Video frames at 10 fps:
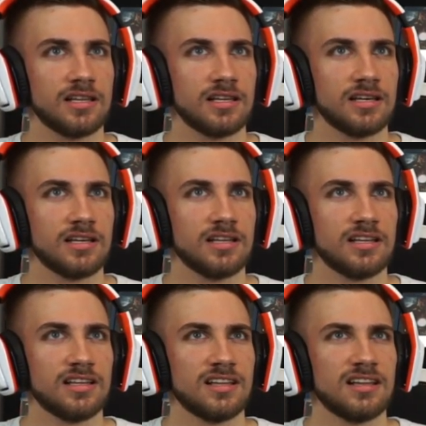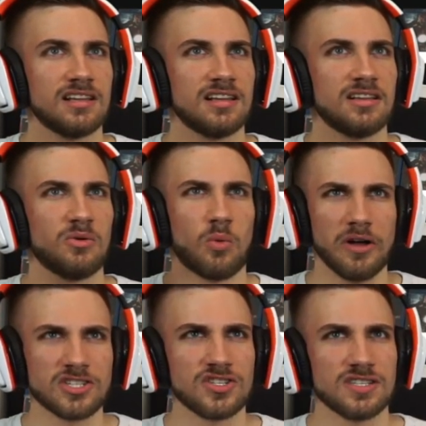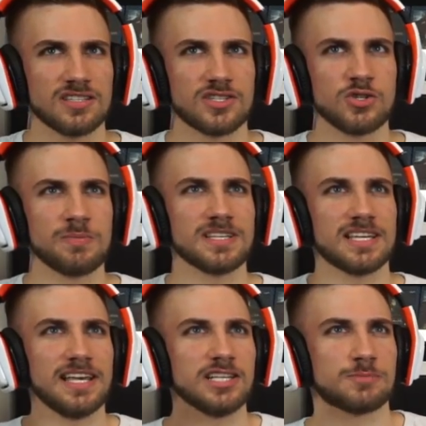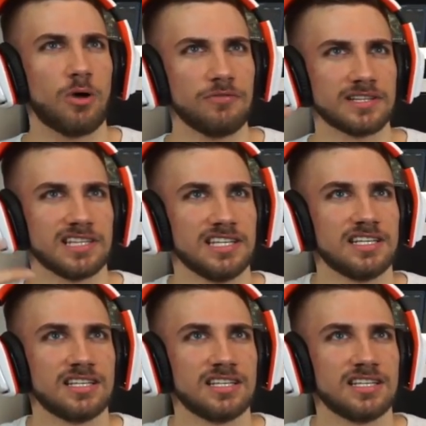Not a little bit. What? She speaks English perfectly.